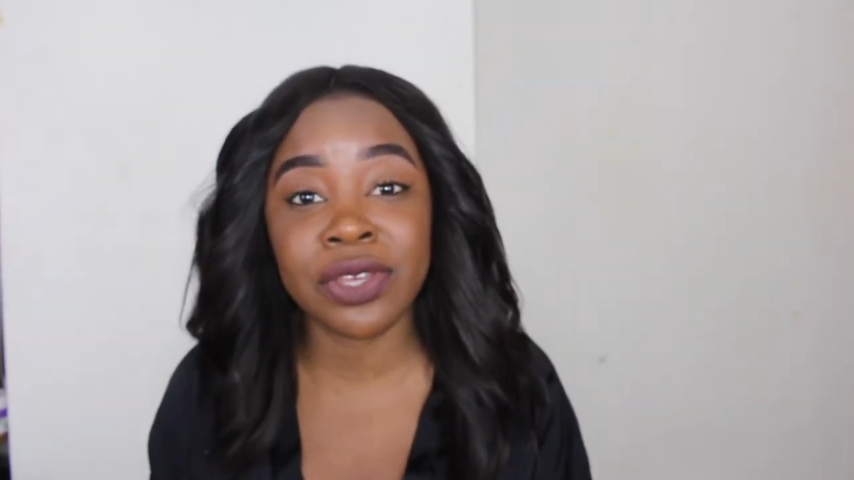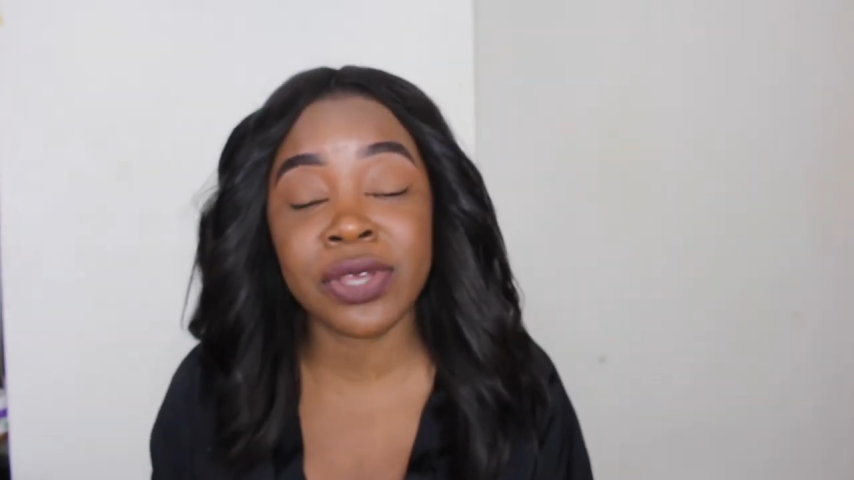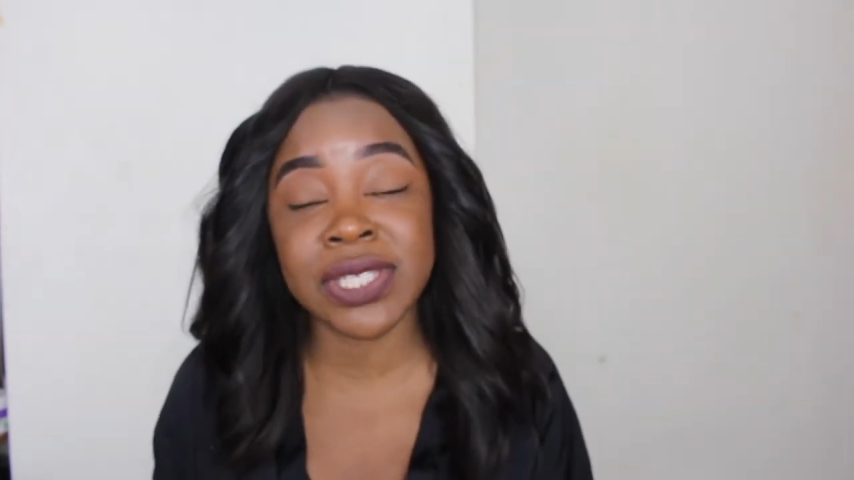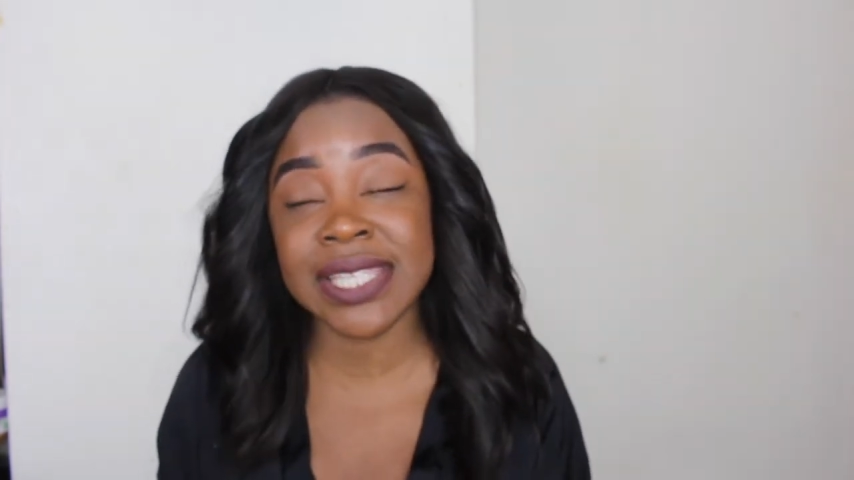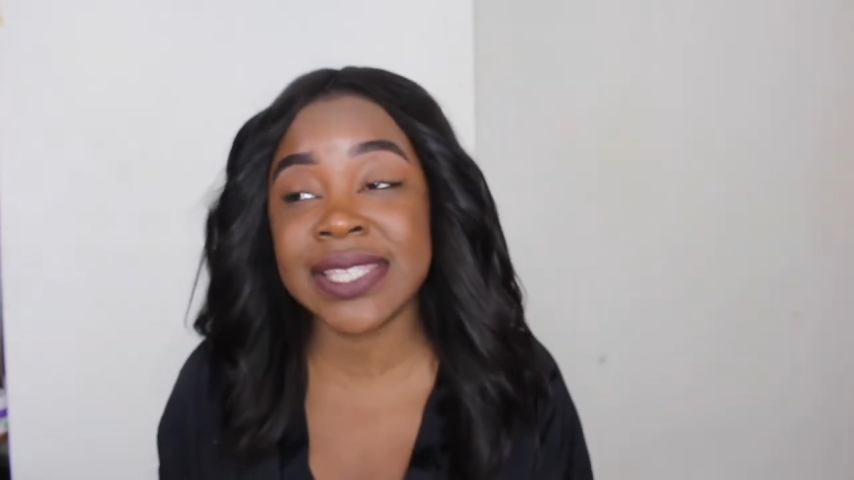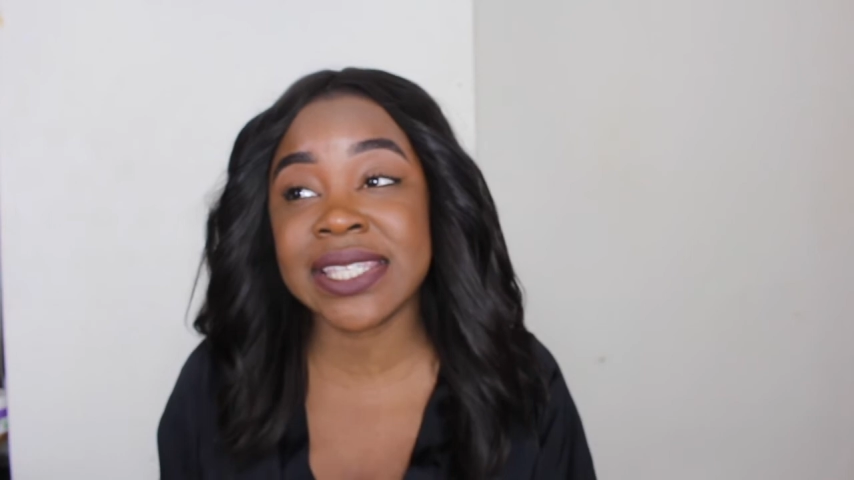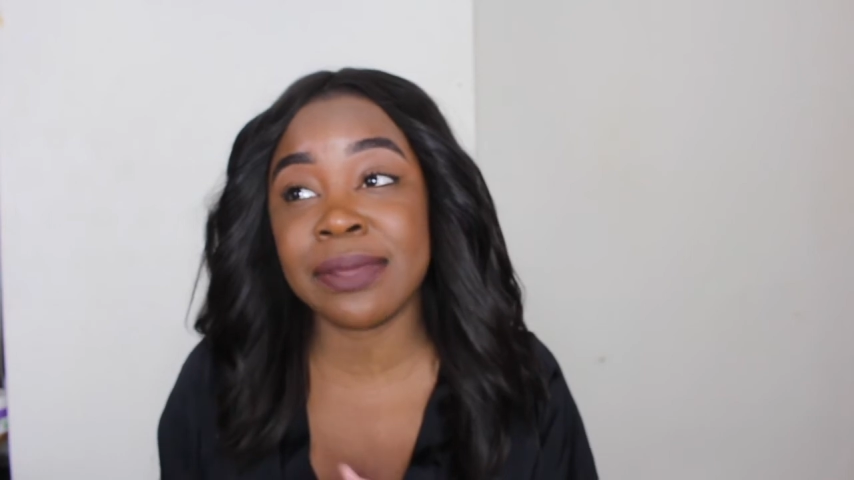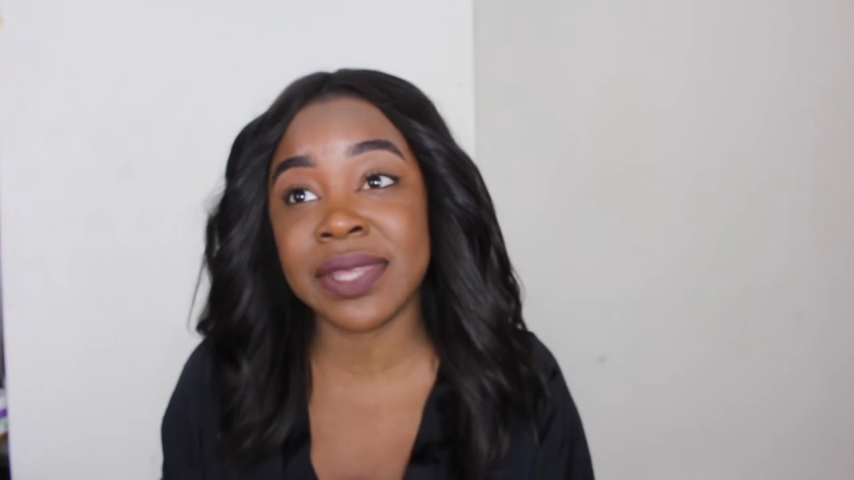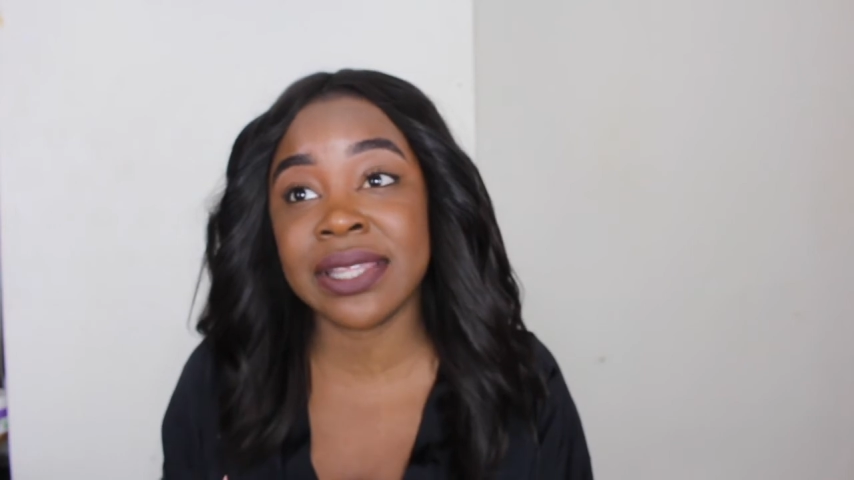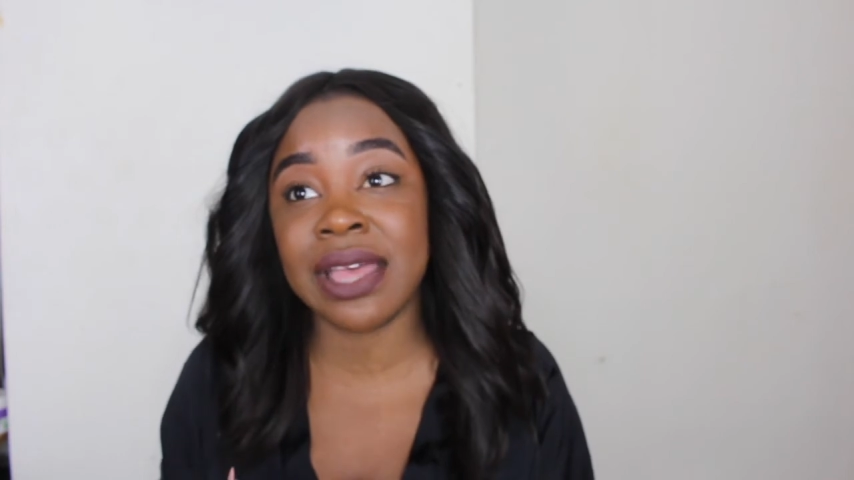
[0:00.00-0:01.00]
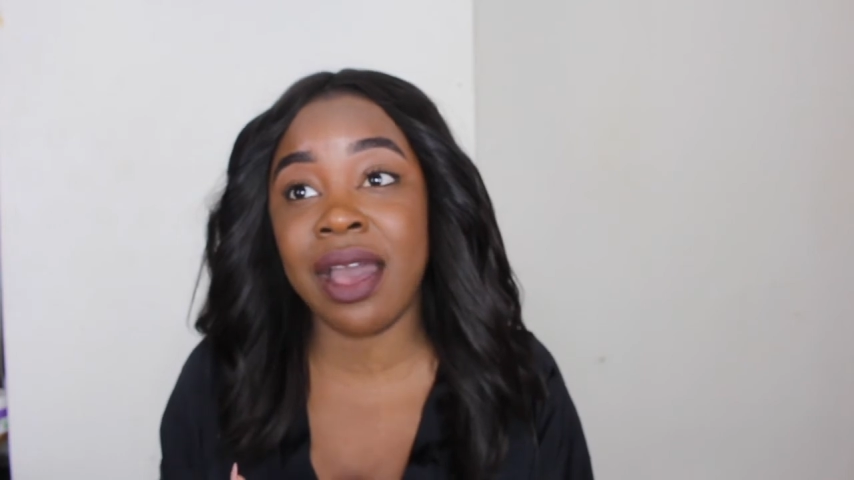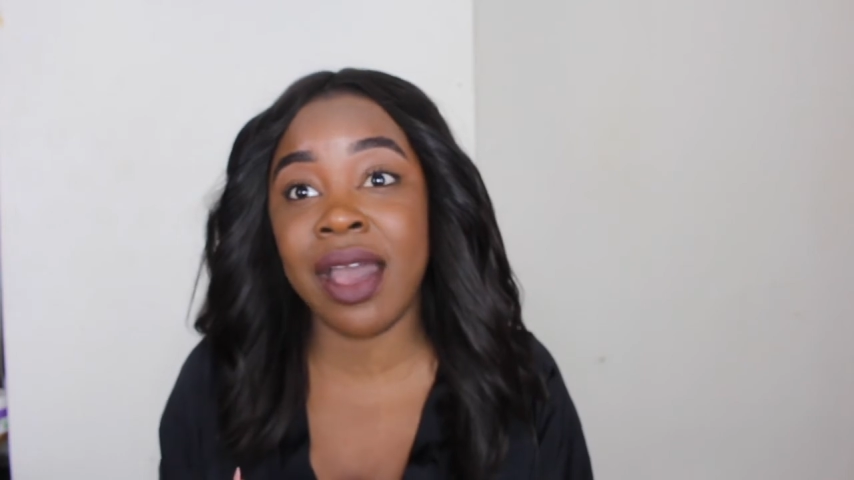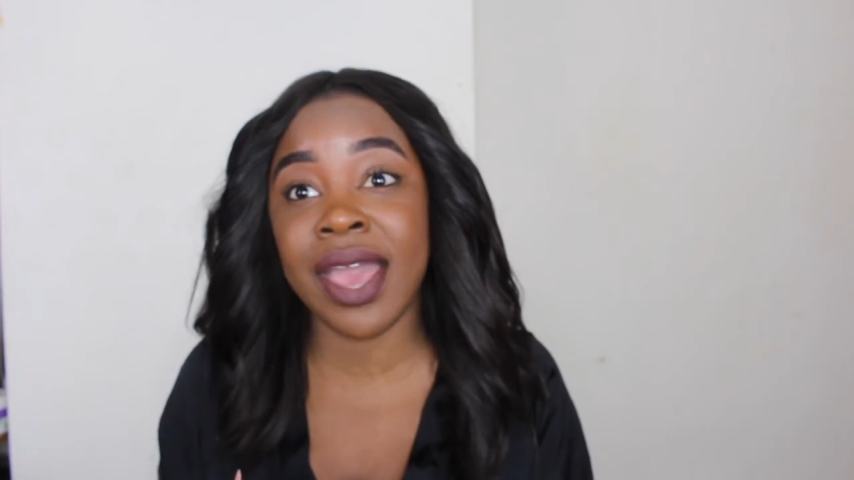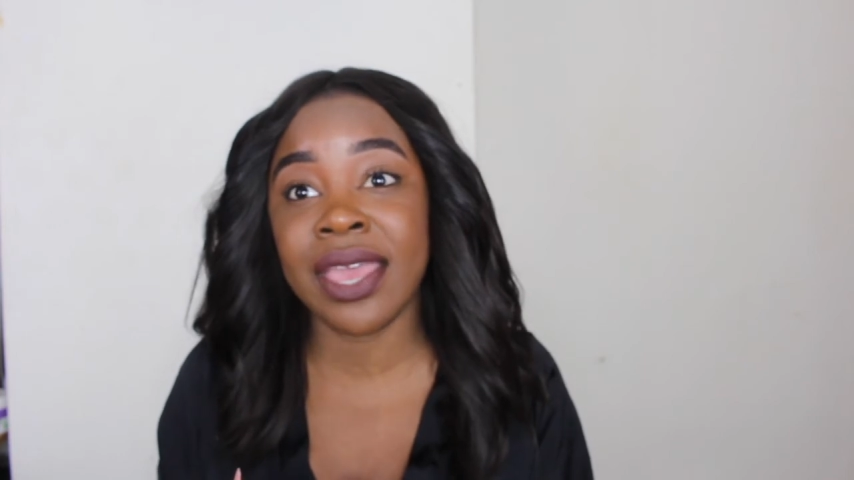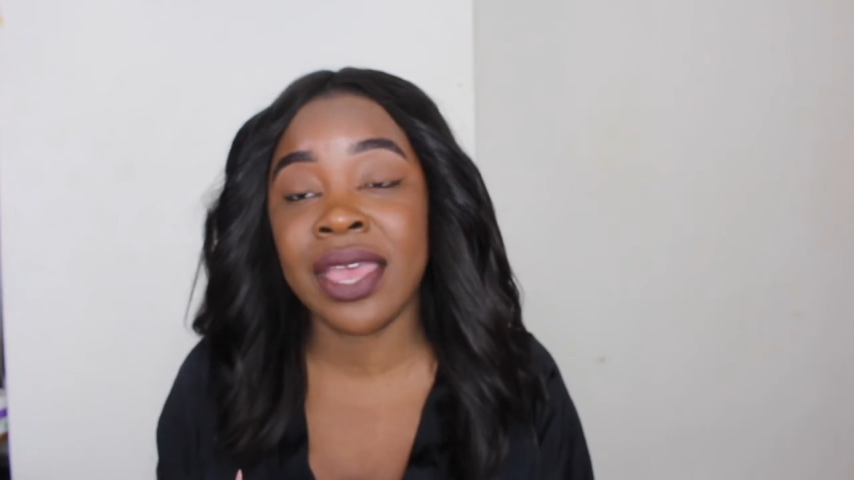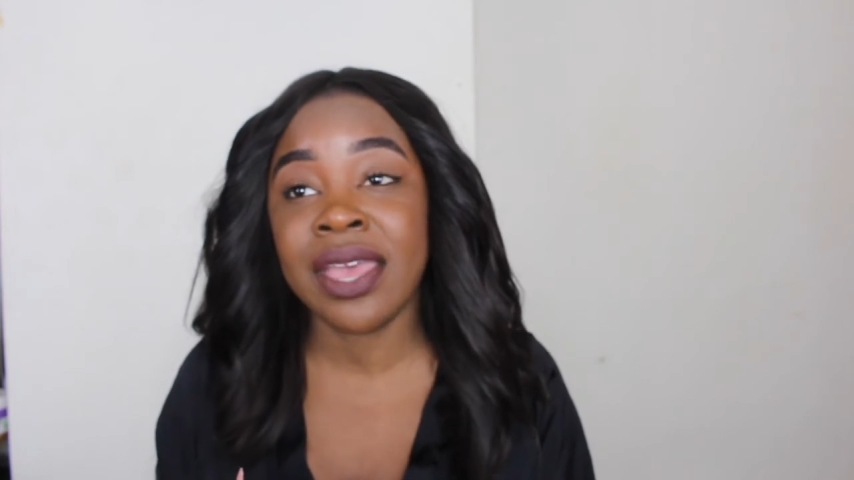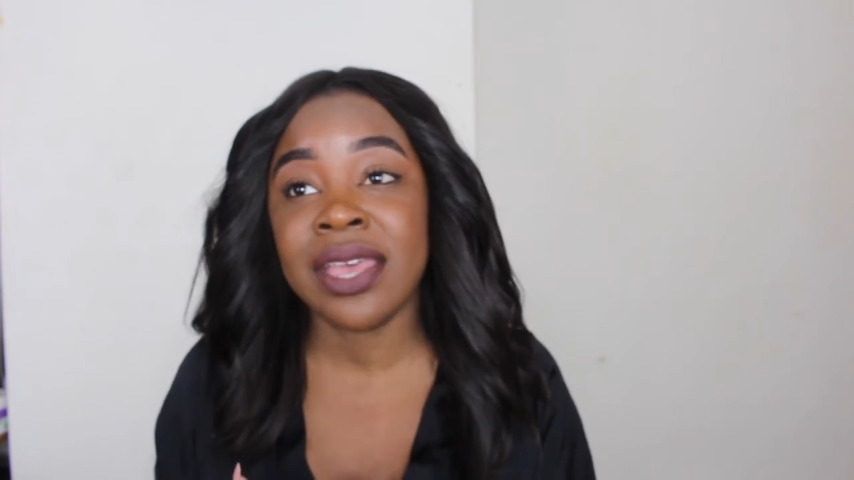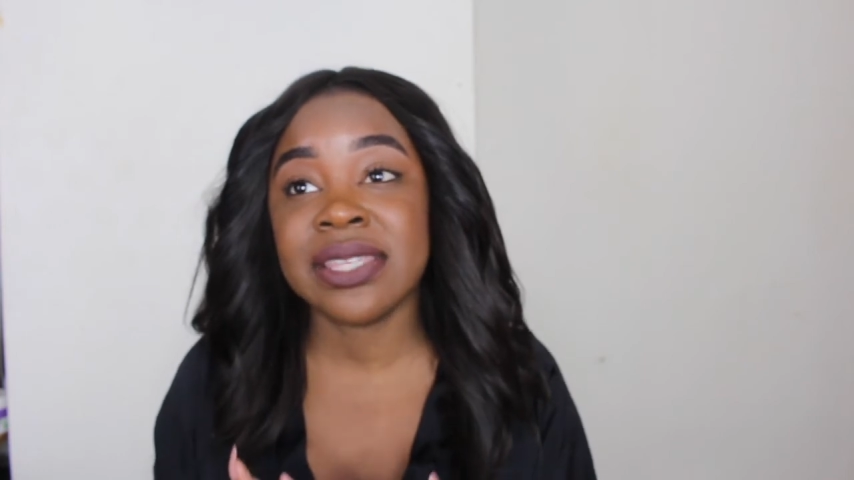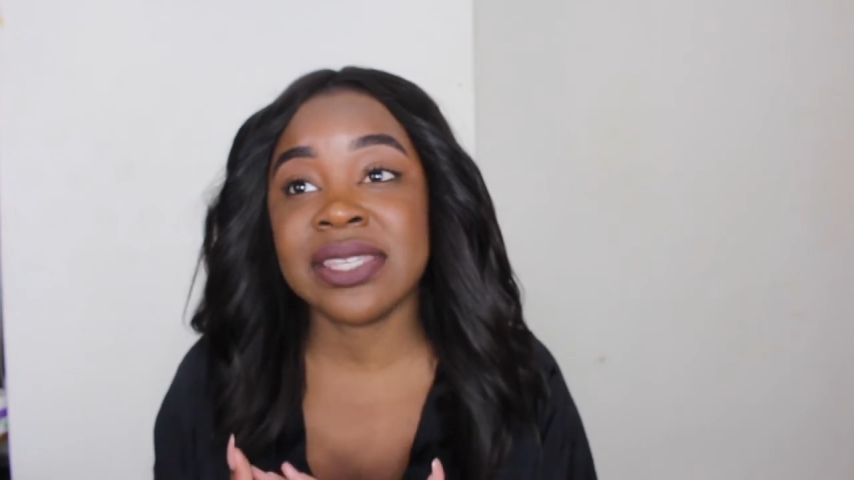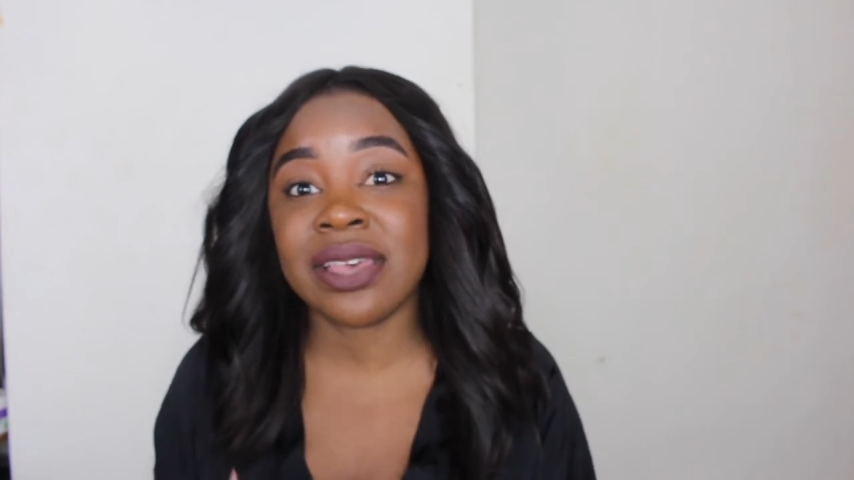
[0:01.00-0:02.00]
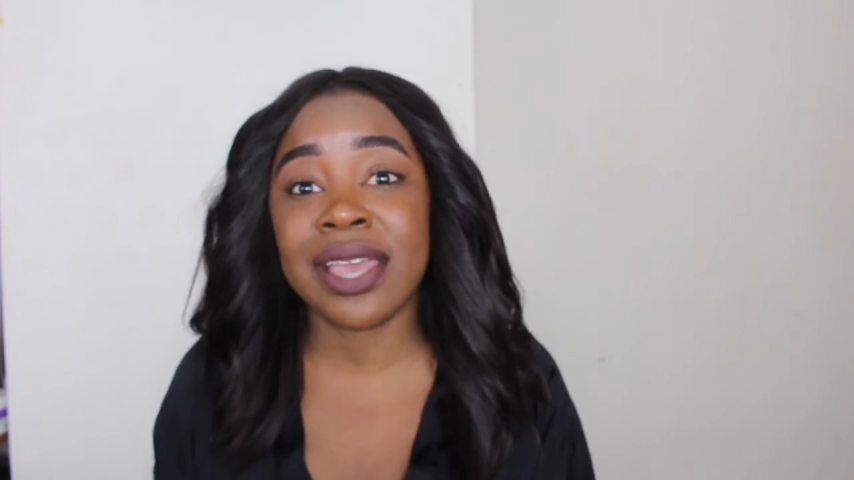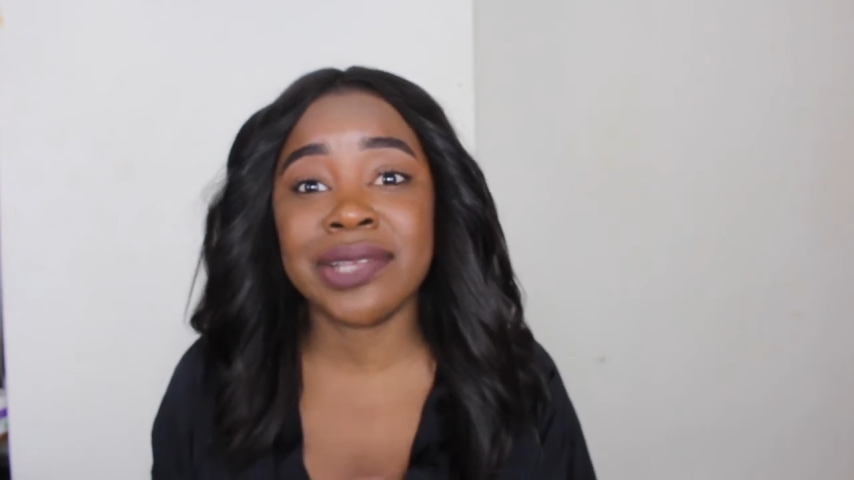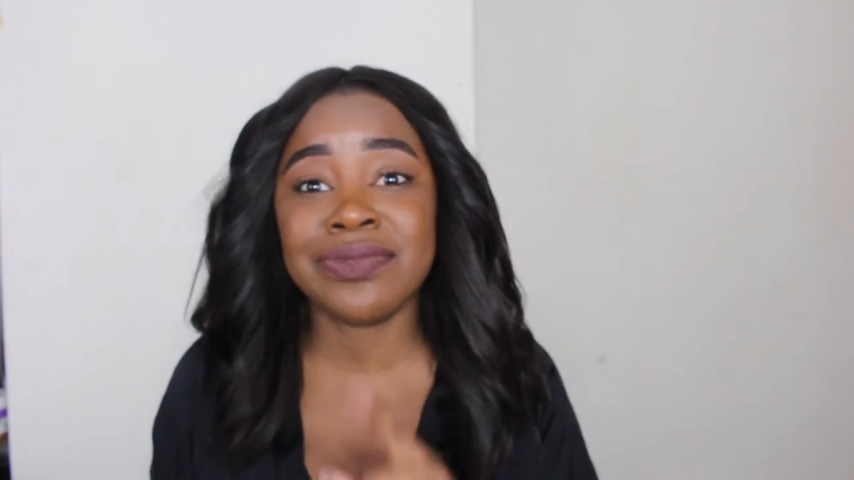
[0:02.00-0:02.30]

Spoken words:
because this is something that I desired.